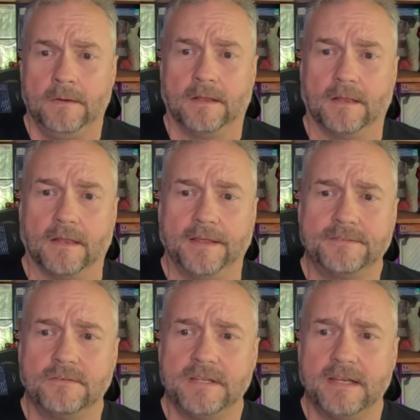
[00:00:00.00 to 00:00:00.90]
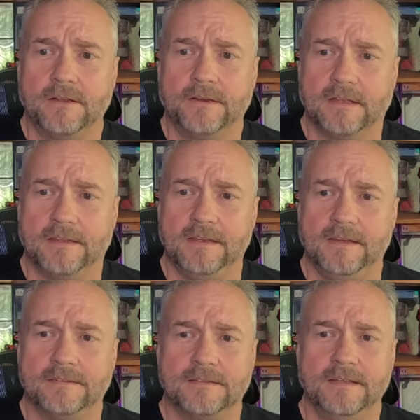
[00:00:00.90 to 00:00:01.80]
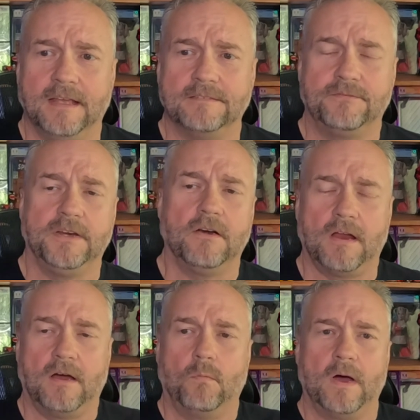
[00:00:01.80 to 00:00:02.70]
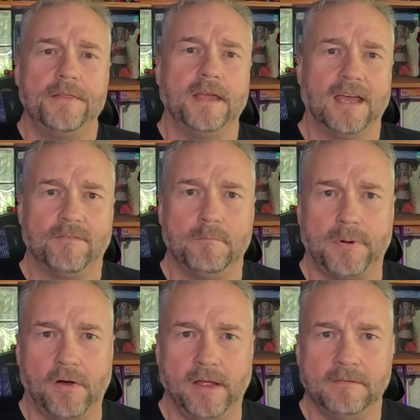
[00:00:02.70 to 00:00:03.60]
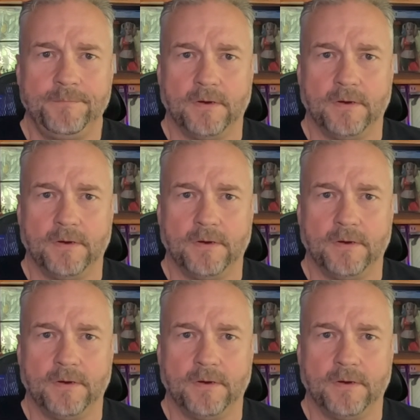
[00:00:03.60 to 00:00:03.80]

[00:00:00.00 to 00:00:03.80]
let's go take a look at these and figure out why they haven't bought.